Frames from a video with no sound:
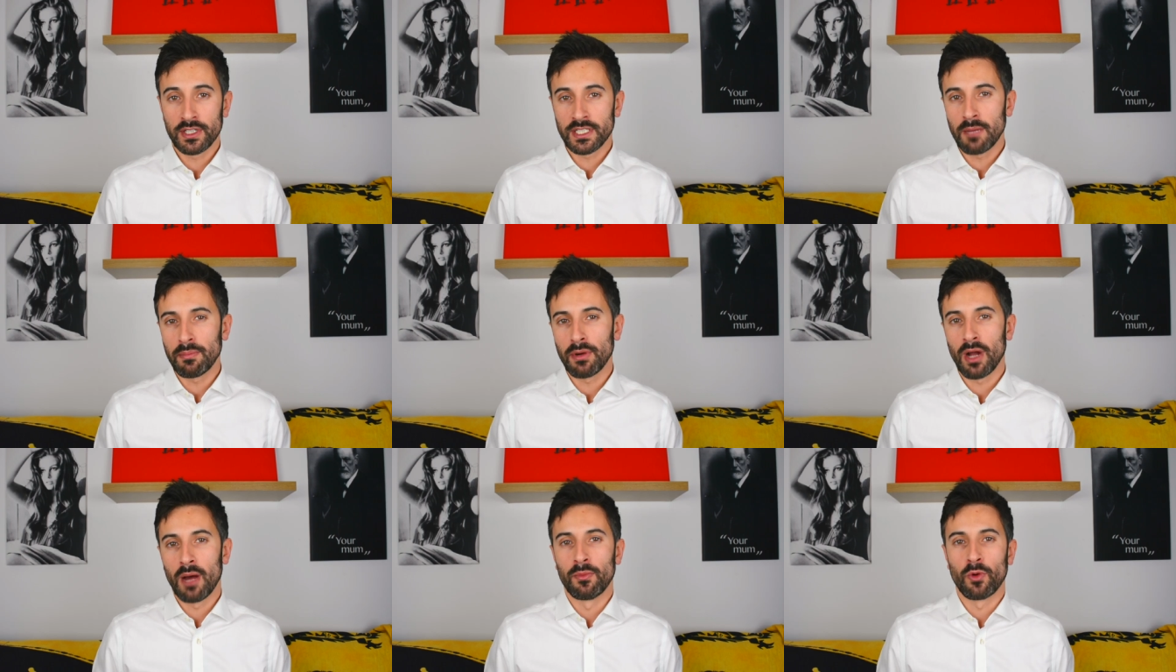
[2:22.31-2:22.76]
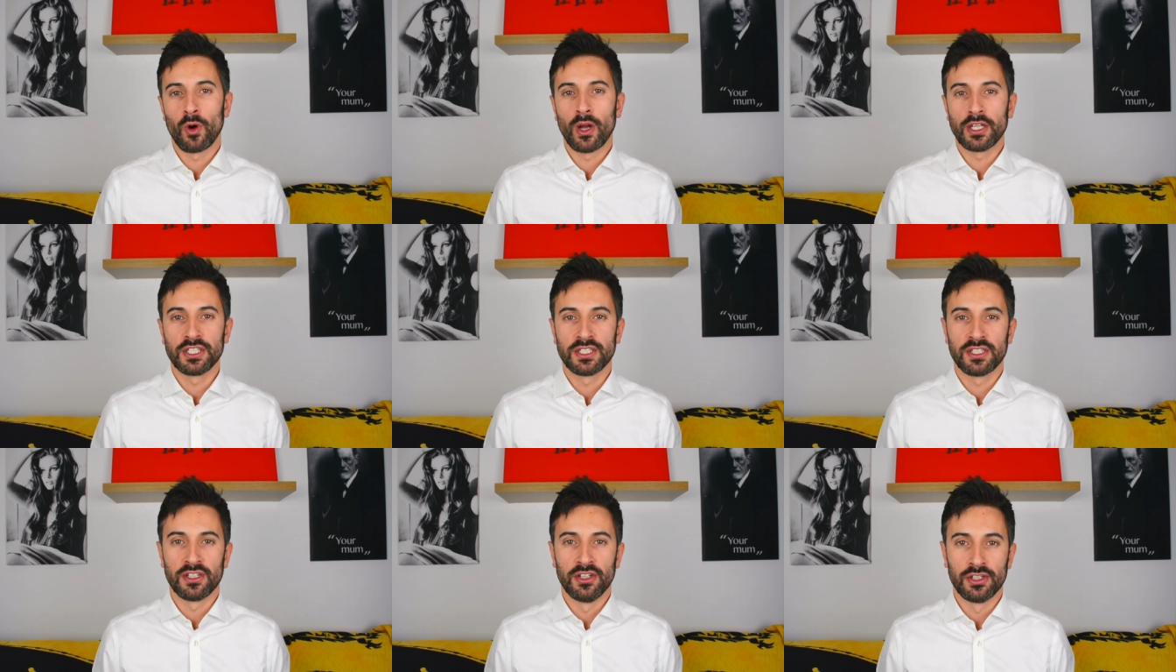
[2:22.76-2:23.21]
For example, I'm
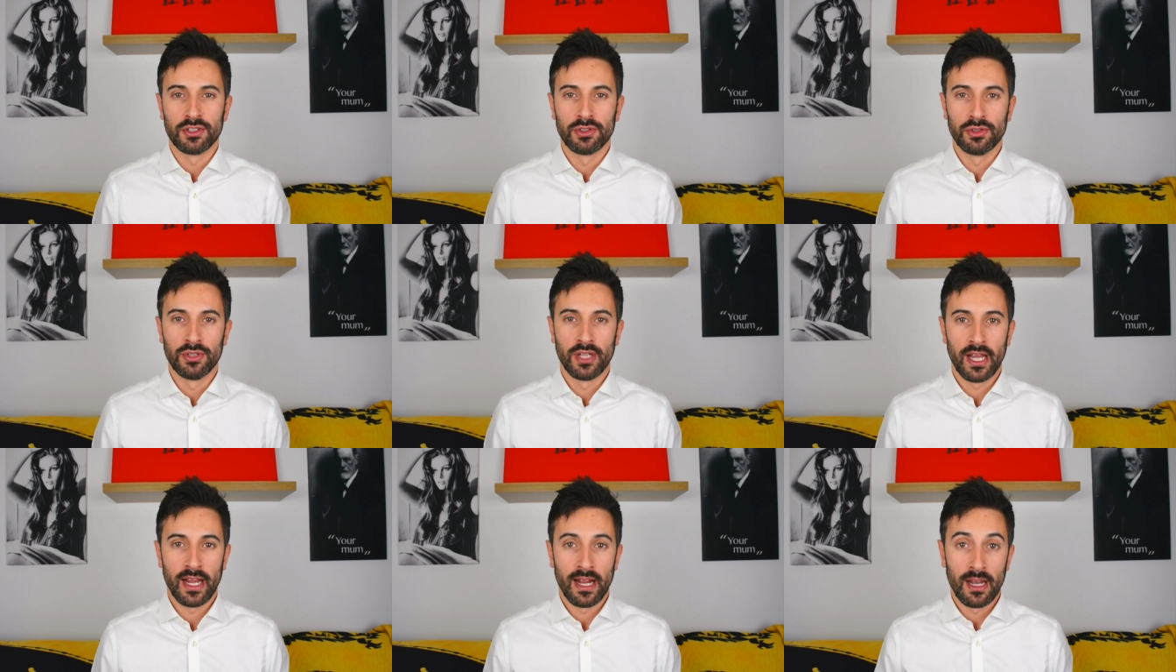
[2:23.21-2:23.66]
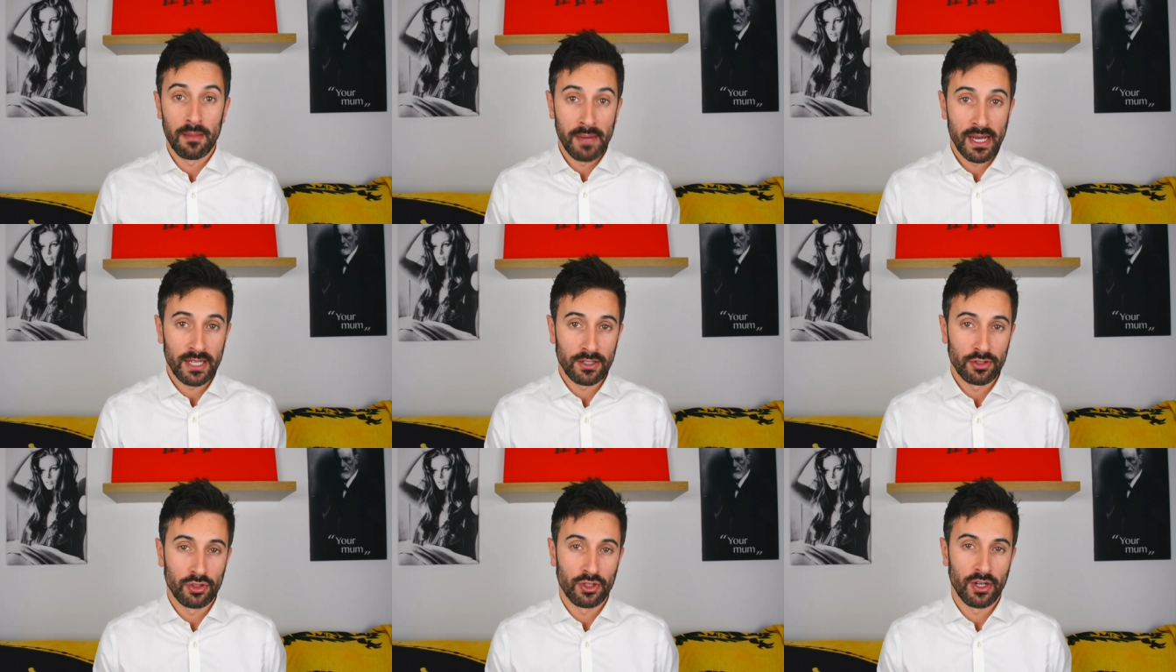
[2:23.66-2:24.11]
registered to the
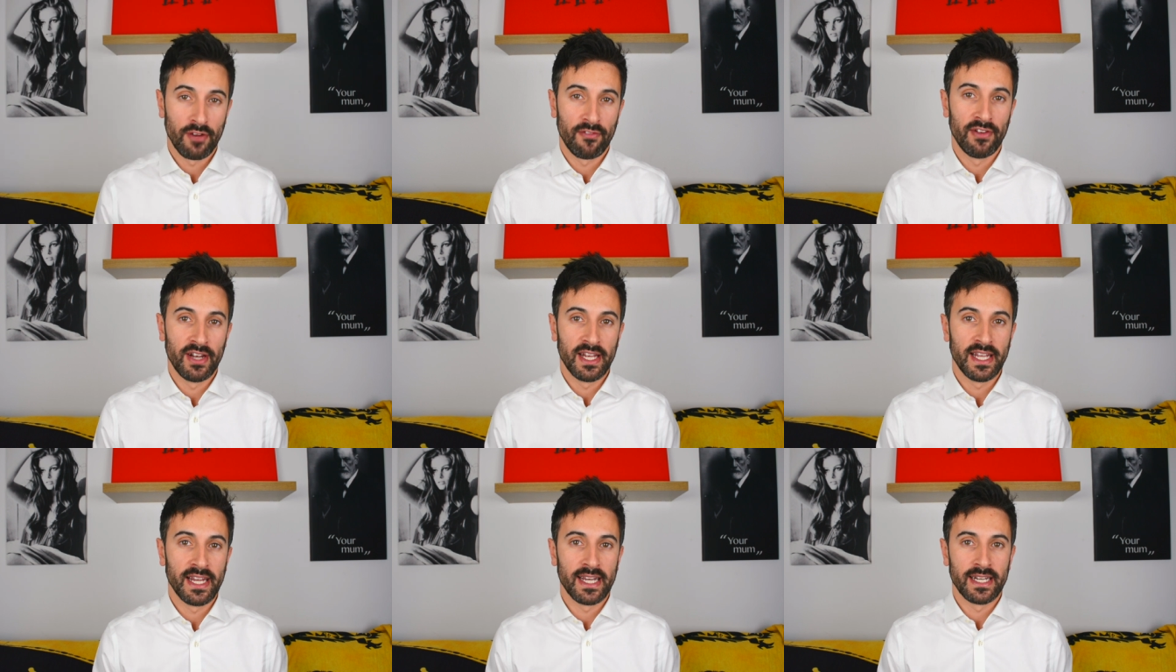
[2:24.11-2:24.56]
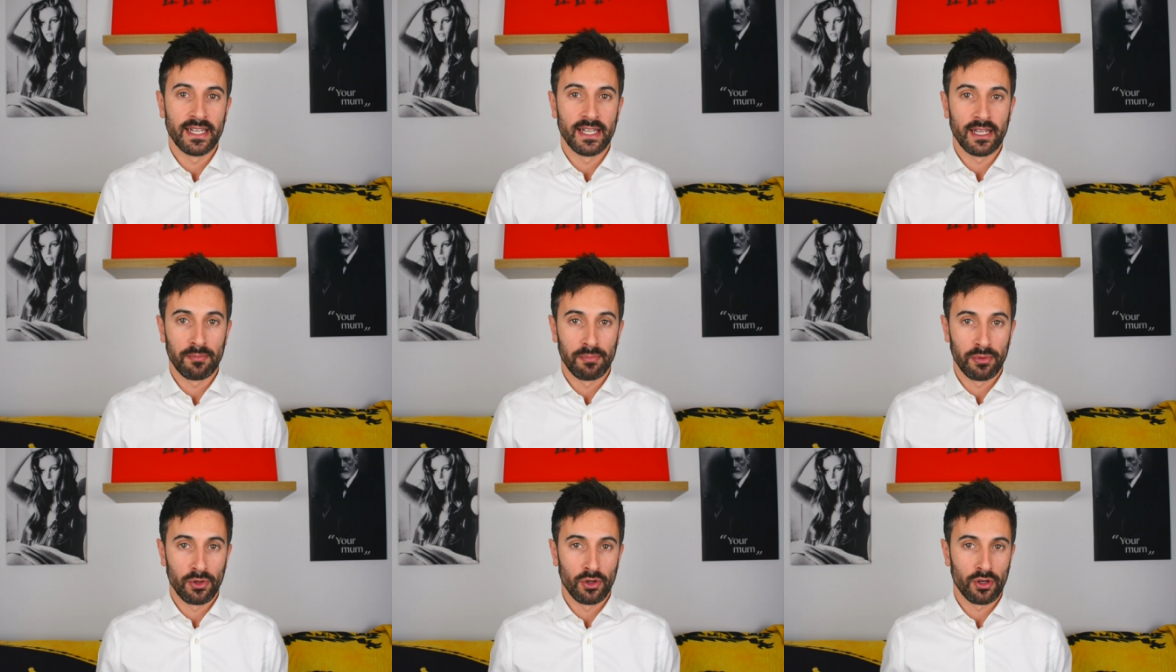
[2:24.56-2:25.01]
Elementor
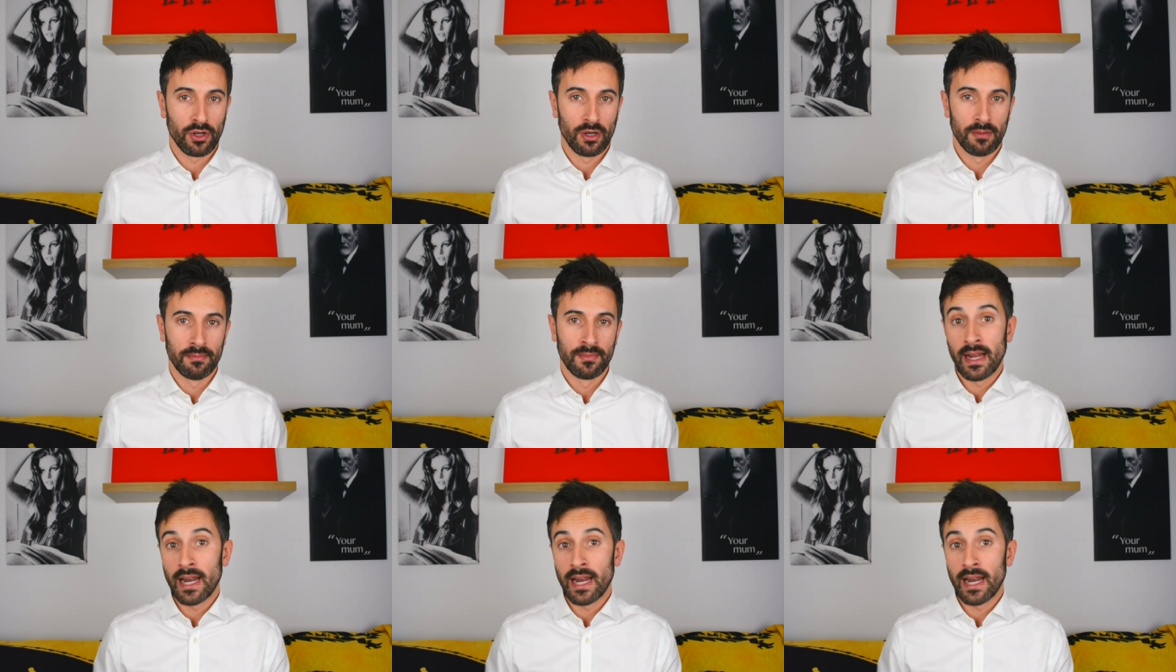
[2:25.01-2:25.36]
affiliating program,